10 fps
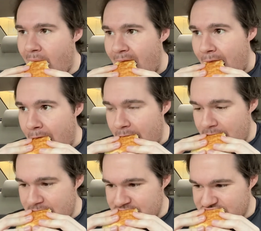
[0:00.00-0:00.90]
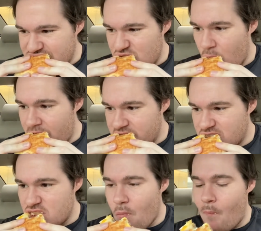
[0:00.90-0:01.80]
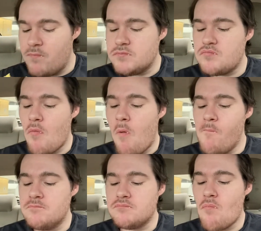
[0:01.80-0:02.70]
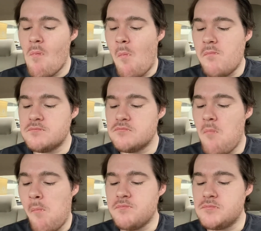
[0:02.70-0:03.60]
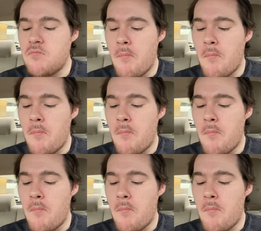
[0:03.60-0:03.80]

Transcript: Nothing is said.